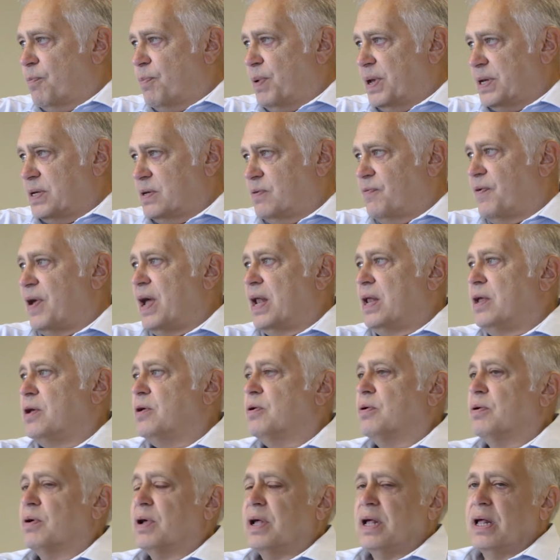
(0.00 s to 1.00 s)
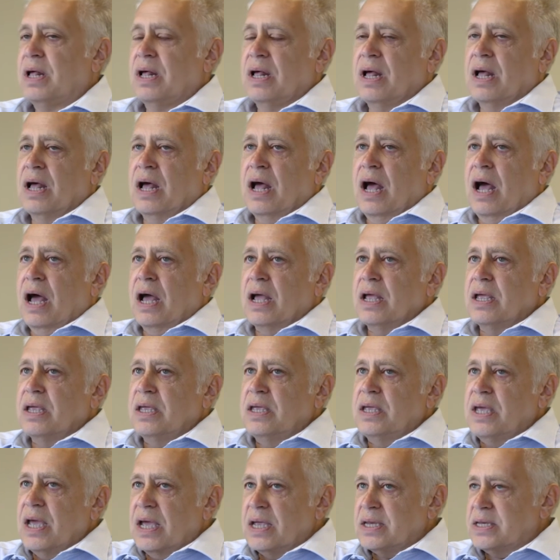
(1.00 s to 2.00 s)
best value.
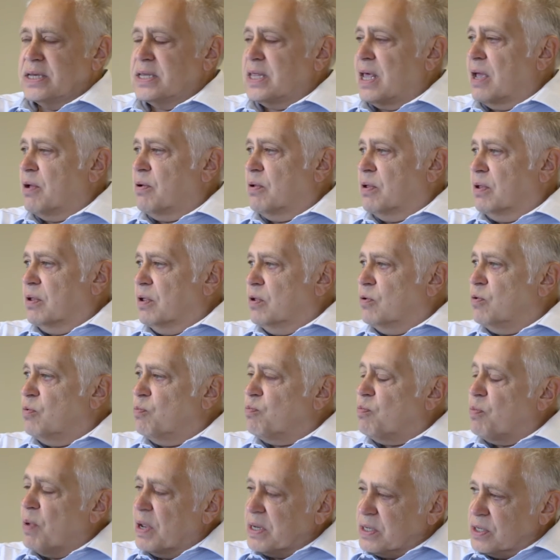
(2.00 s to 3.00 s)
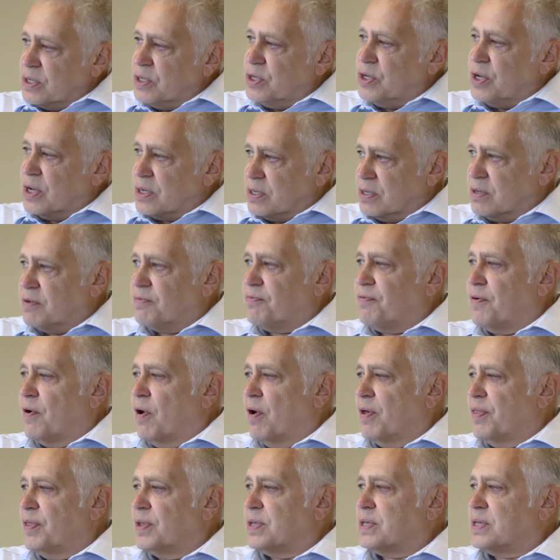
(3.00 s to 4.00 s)
Yes, you must
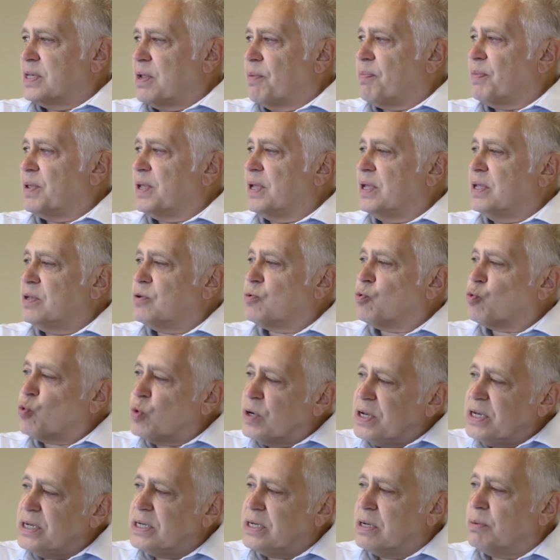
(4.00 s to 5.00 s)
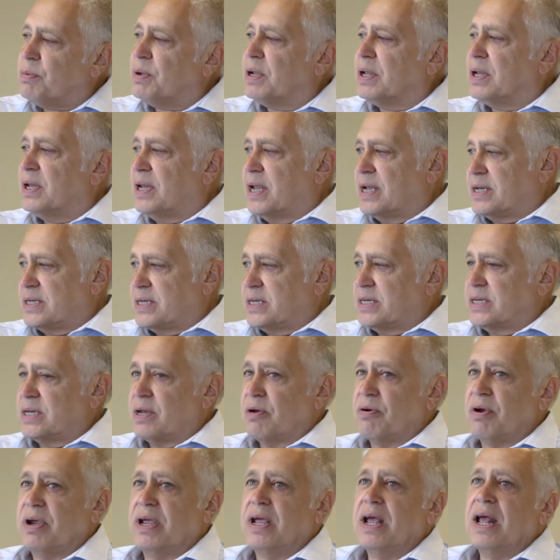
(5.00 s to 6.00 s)
justify that something is reasonable and
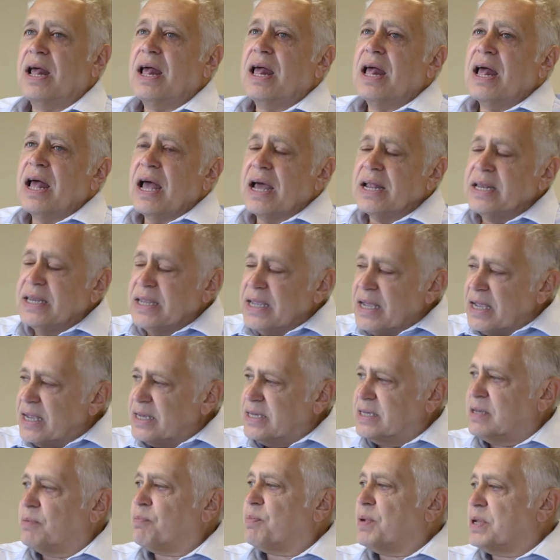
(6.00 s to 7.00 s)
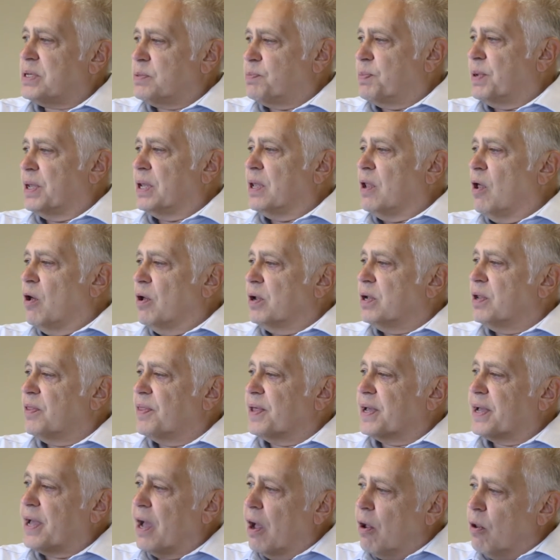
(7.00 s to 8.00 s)
necessary. And yes, it must be aligned to
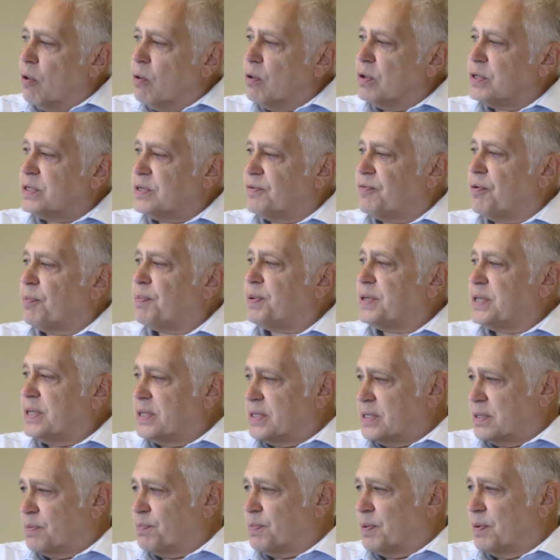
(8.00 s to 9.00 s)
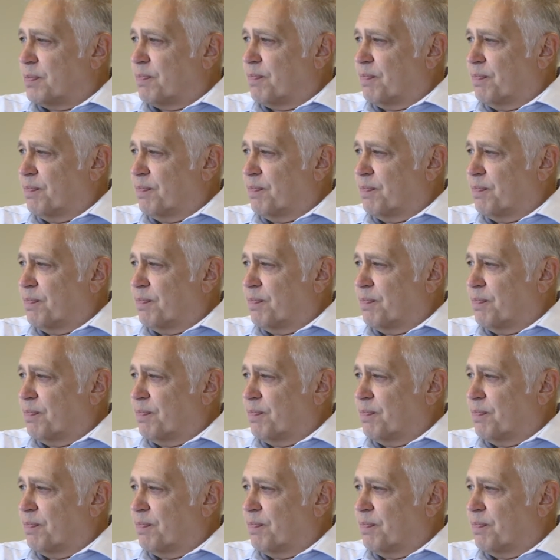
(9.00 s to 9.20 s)
the goals of a participant.